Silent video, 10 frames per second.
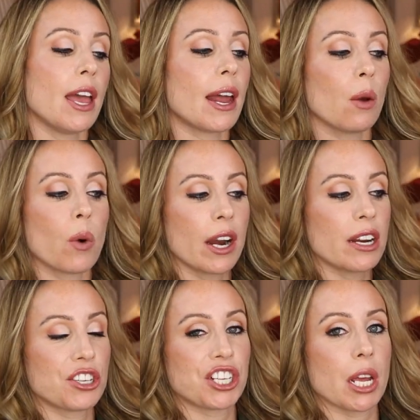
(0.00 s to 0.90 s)
And I
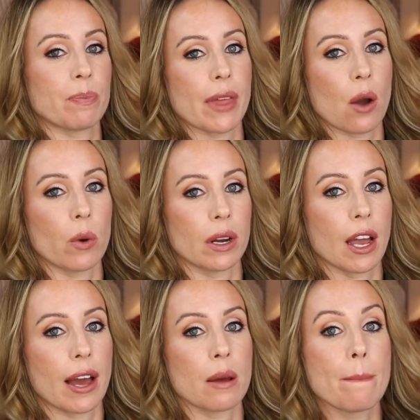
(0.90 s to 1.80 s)
wanted a shape that
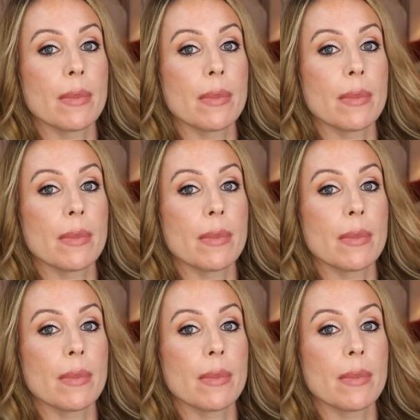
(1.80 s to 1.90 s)
would kind